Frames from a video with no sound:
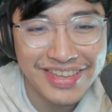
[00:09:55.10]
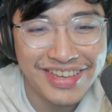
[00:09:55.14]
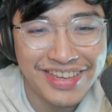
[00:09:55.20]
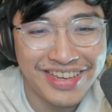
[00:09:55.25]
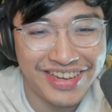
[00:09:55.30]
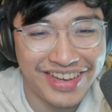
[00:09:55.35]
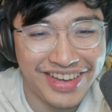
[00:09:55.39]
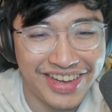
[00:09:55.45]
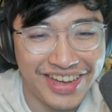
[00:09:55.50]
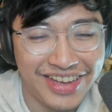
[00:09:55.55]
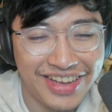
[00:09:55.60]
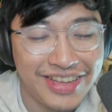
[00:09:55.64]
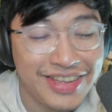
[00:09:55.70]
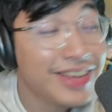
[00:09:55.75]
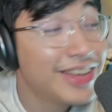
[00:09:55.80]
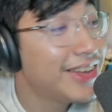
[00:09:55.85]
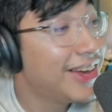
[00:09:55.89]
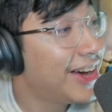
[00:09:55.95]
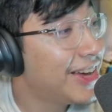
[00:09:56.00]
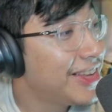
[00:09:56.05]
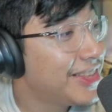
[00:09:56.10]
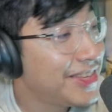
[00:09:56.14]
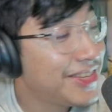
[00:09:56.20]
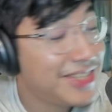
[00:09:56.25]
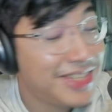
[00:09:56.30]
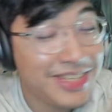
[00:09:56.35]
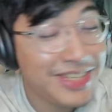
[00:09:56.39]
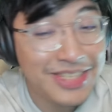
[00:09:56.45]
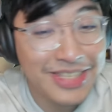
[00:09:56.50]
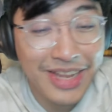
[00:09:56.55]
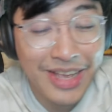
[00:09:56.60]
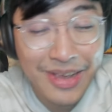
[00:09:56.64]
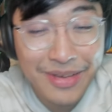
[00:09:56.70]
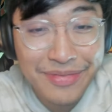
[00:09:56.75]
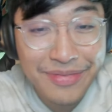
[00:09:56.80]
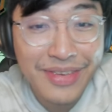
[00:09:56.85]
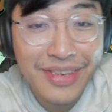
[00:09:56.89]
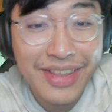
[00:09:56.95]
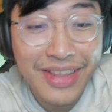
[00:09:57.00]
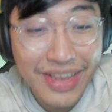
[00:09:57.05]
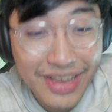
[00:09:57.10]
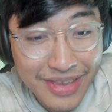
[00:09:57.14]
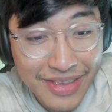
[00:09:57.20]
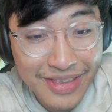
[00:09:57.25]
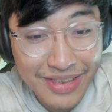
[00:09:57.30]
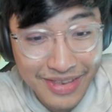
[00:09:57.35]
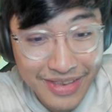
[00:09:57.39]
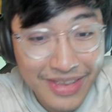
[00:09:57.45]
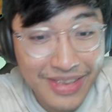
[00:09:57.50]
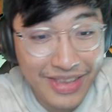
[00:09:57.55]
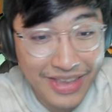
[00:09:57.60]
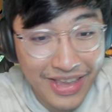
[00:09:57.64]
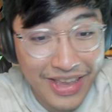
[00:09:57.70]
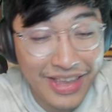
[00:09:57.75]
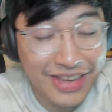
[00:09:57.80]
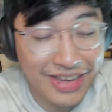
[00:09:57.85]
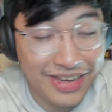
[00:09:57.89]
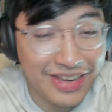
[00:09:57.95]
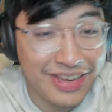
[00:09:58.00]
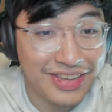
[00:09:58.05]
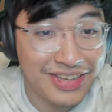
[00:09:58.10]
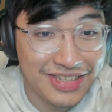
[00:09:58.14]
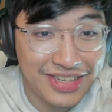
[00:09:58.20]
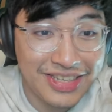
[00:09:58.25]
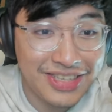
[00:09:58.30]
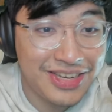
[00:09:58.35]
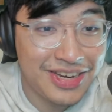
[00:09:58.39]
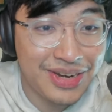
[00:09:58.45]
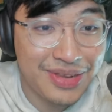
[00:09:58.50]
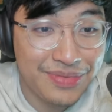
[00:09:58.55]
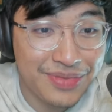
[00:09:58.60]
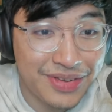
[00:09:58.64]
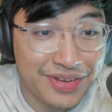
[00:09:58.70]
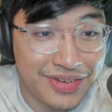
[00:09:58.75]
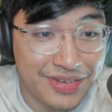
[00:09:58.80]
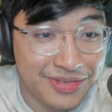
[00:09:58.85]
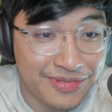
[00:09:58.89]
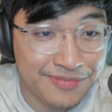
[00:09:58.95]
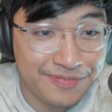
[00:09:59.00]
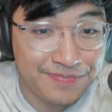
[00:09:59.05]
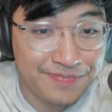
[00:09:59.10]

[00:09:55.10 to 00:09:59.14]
I think she's laughing like in she's not even